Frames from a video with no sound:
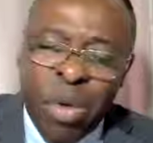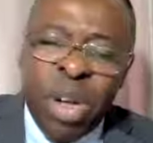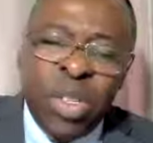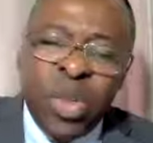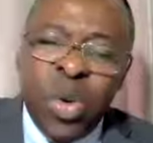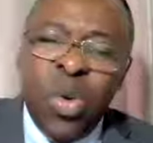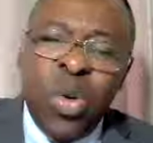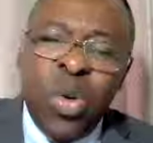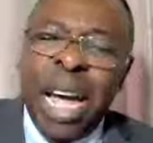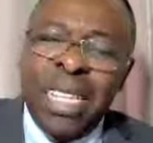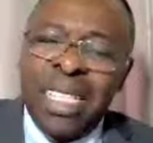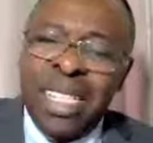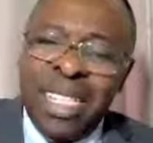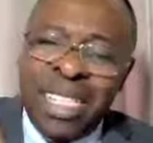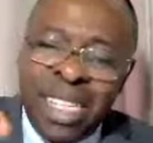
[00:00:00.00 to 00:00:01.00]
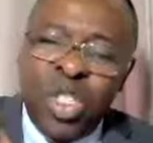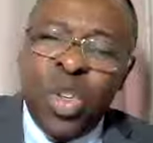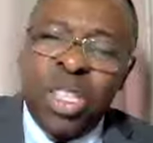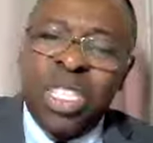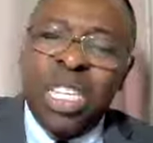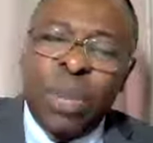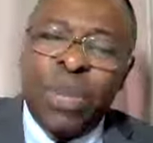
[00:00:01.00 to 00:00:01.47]
going to look at in this
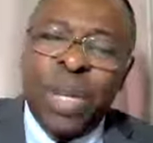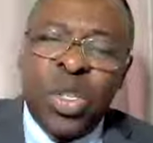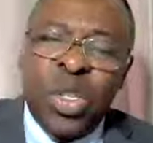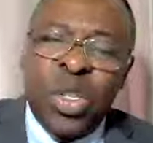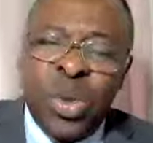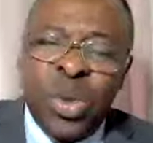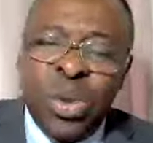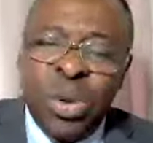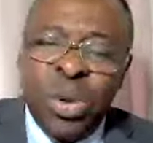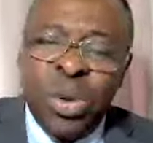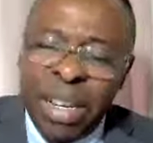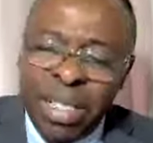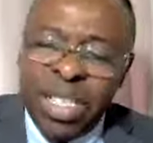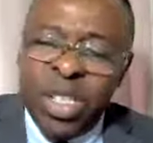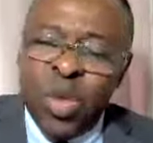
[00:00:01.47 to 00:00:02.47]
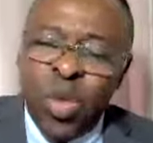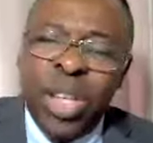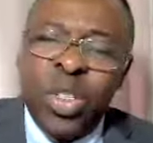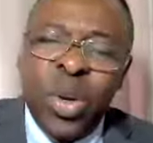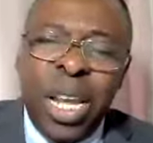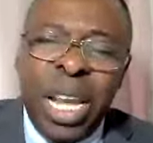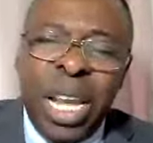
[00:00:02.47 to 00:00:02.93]
John chapter 2, verses
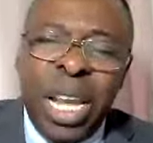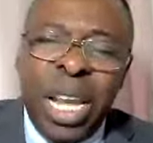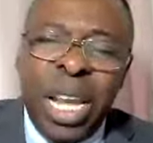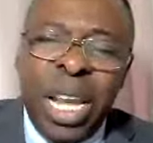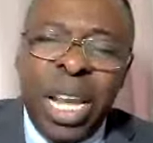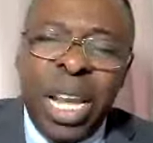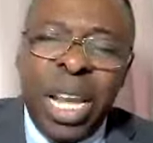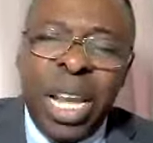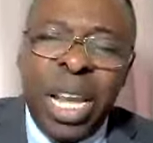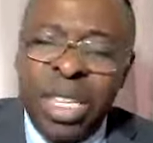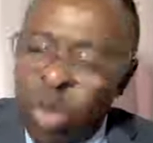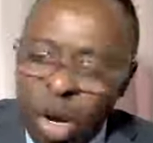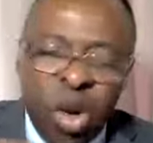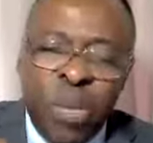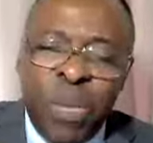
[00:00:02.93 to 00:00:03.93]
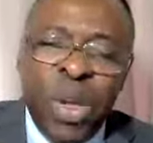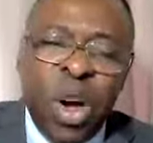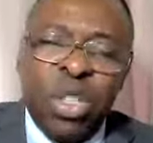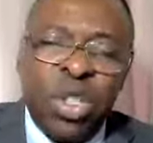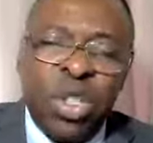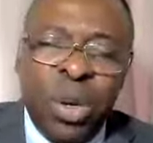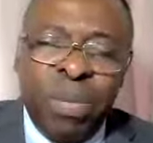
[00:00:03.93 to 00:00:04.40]
1 to 11, is going to
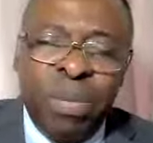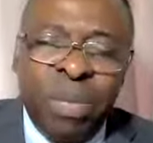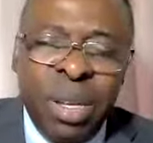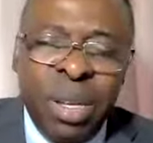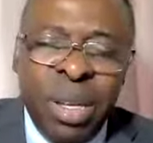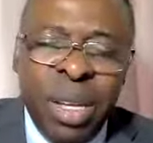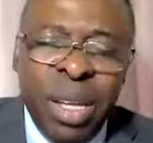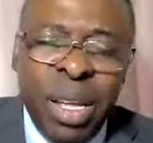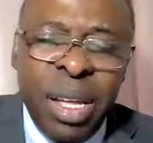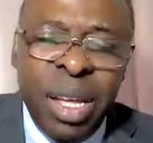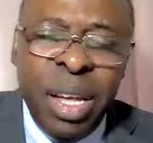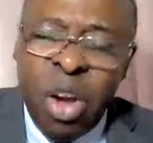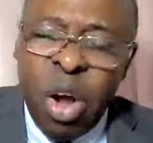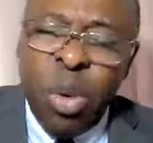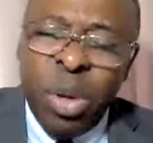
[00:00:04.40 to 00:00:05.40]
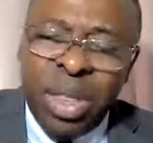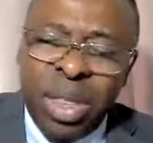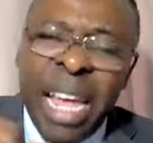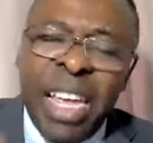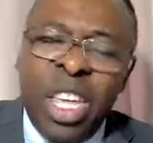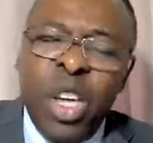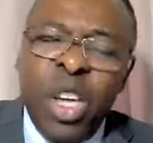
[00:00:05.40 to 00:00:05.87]
be awesome. Lord,
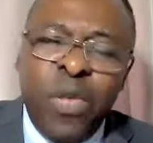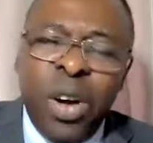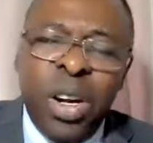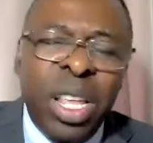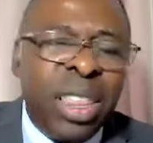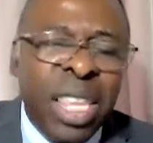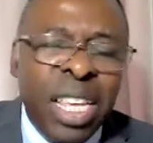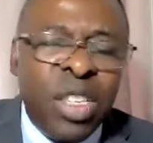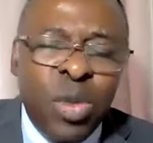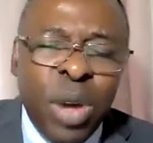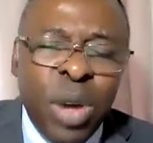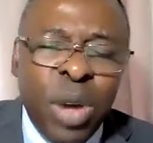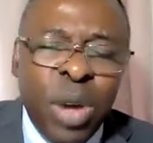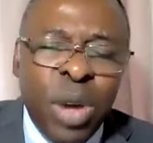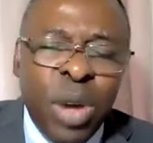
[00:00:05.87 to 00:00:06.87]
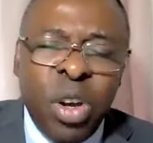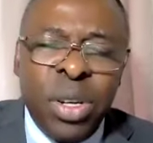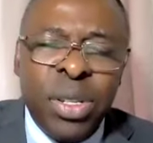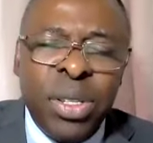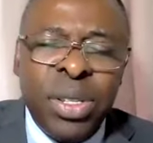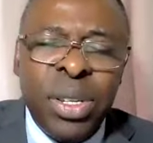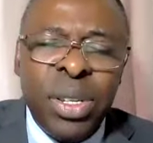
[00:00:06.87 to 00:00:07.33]
we thank you for the things you have
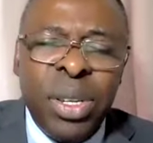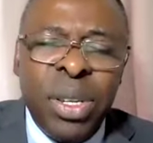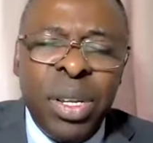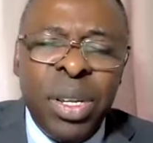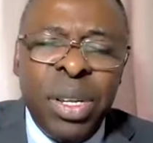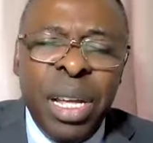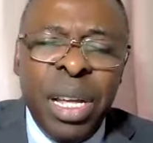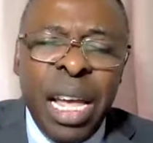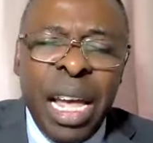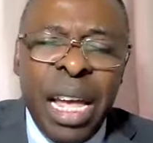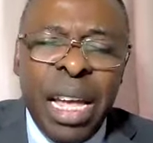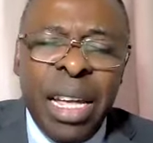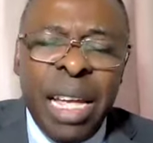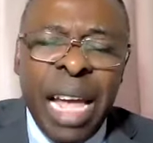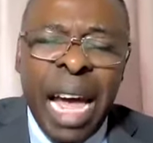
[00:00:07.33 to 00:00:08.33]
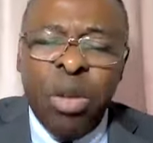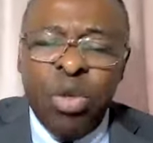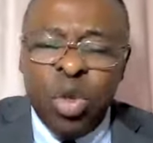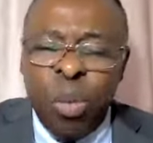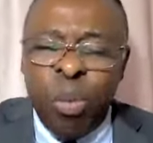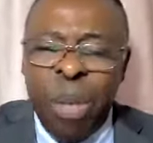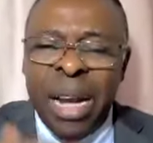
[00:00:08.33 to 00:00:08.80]
taught us
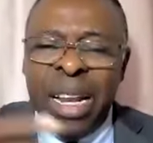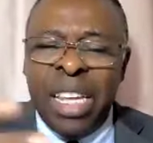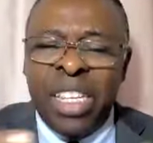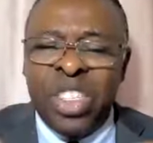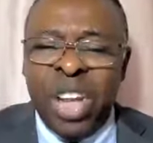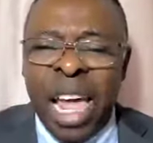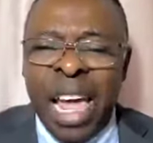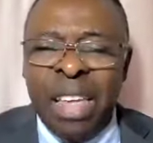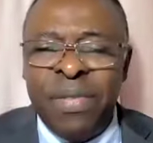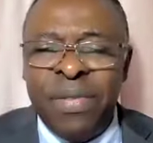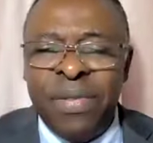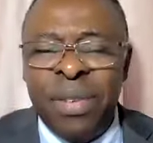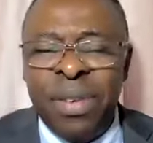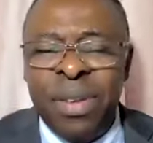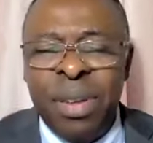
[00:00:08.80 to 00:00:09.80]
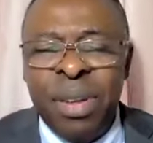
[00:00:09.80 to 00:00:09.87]
how to manage life.